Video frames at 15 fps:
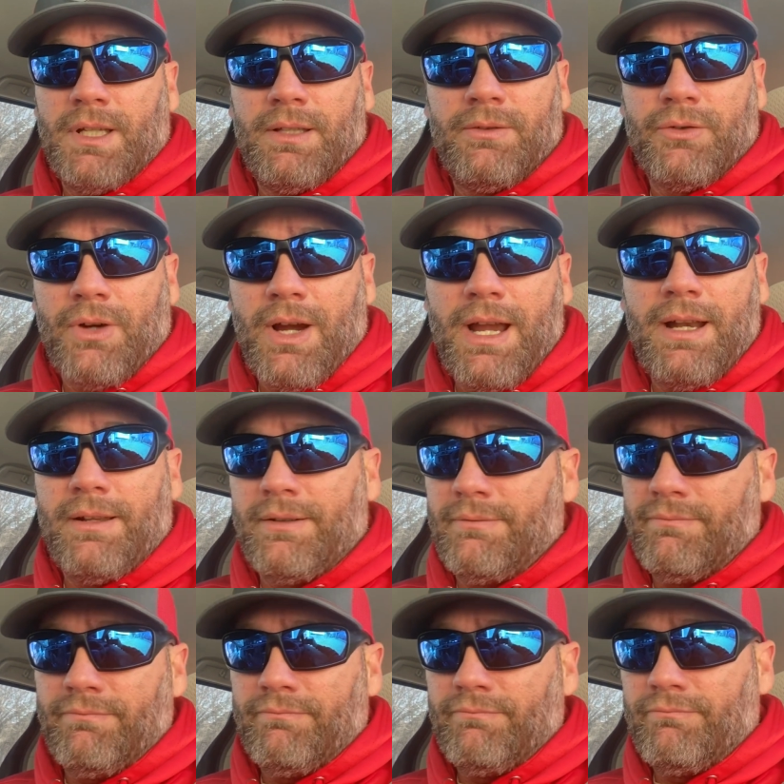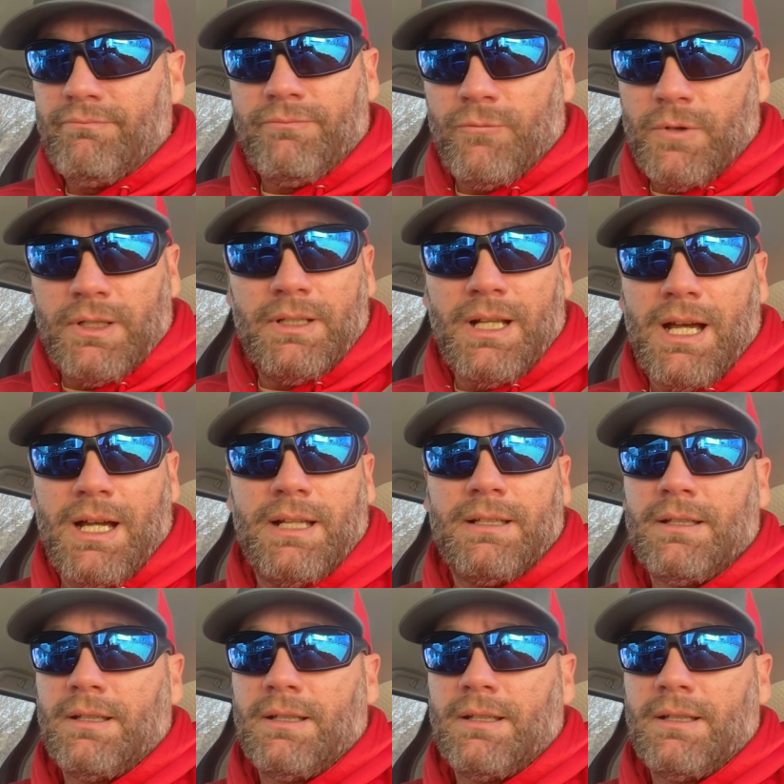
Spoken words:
and train and whatnot,